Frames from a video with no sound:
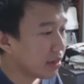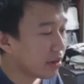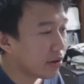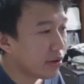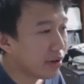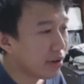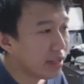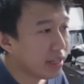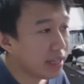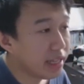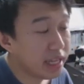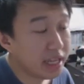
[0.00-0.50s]

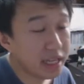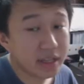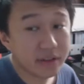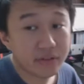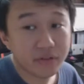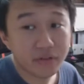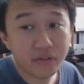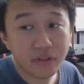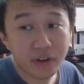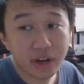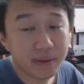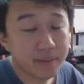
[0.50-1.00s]
Creating a
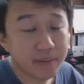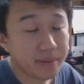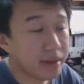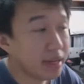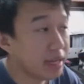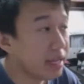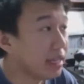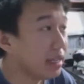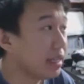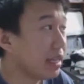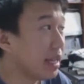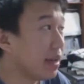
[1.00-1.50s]
frame
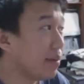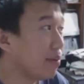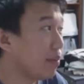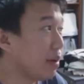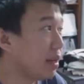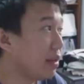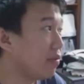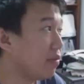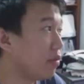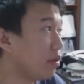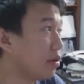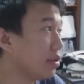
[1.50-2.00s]
and a
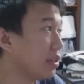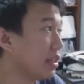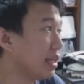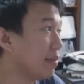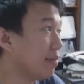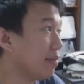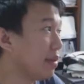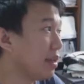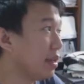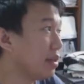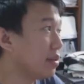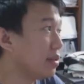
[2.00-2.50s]
template for your
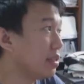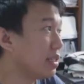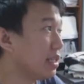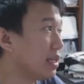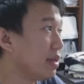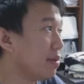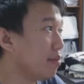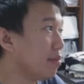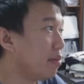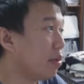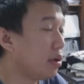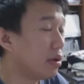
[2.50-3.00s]
thumbnail is
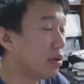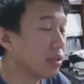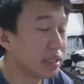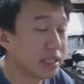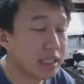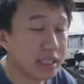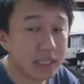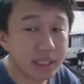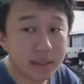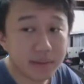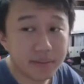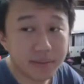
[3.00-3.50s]

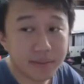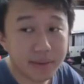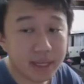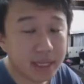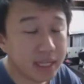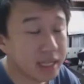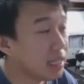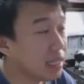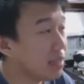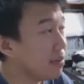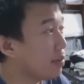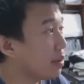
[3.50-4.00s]
important,
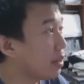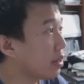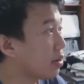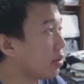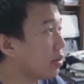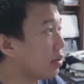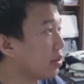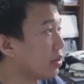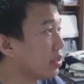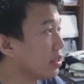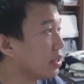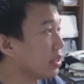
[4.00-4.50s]
mainly
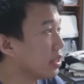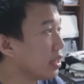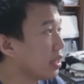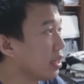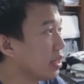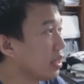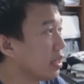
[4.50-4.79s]
because